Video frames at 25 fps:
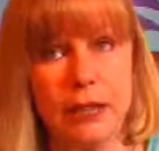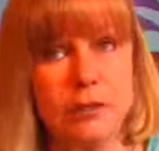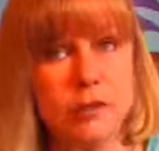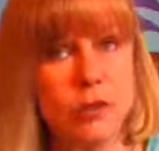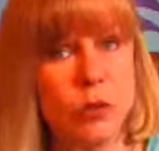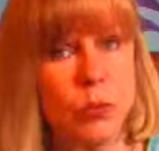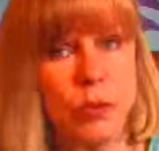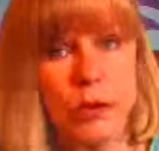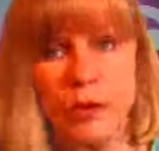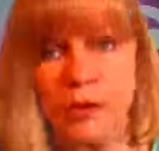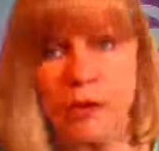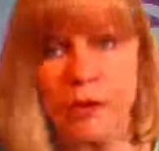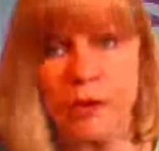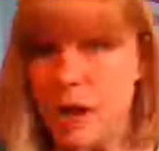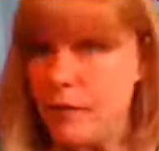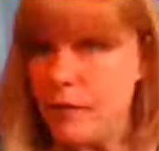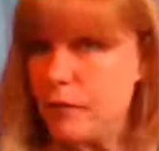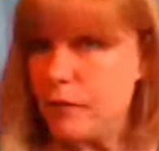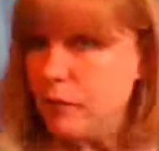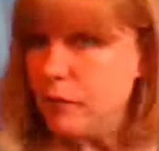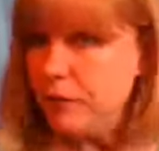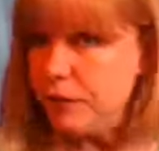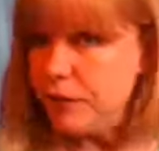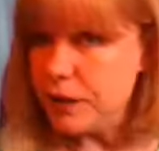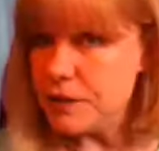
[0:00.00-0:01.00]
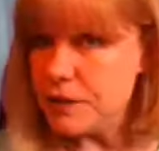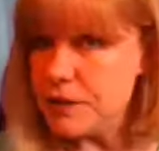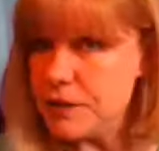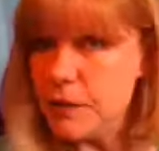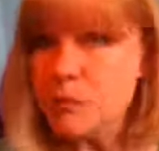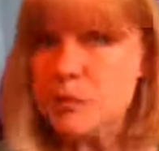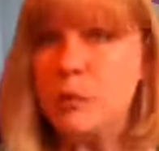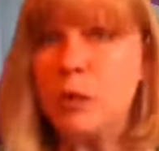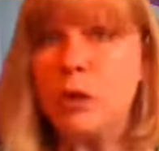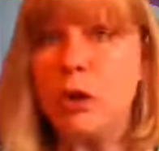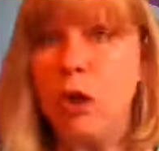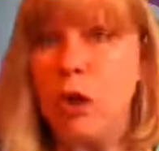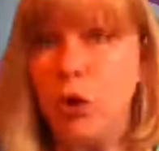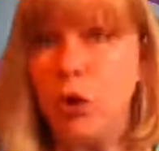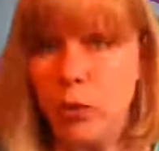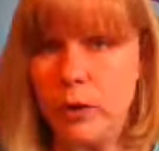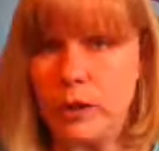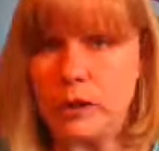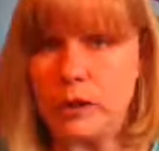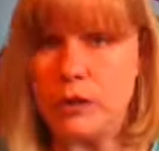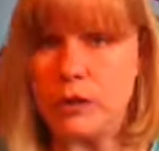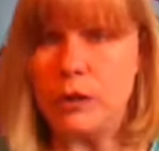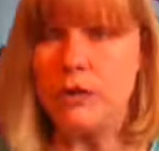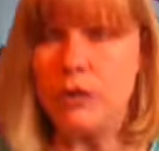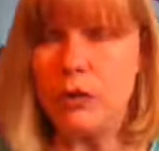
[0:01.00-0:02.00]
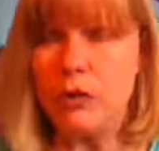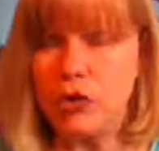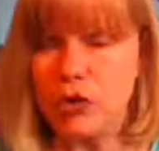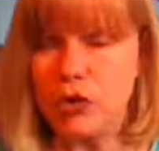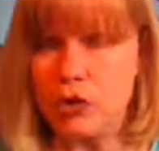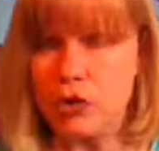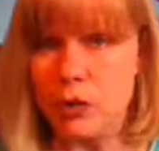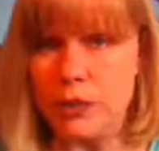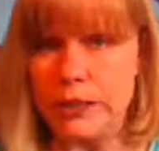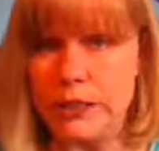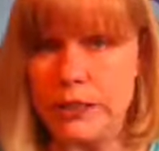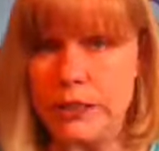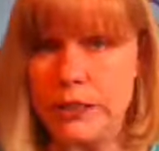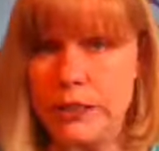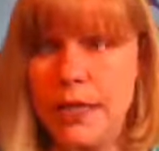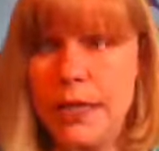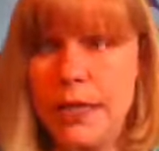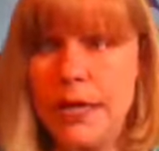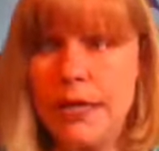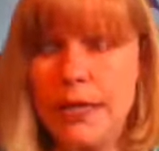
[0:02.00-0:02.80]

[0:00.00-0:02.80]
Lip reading: so we are never victims, we always have a choice,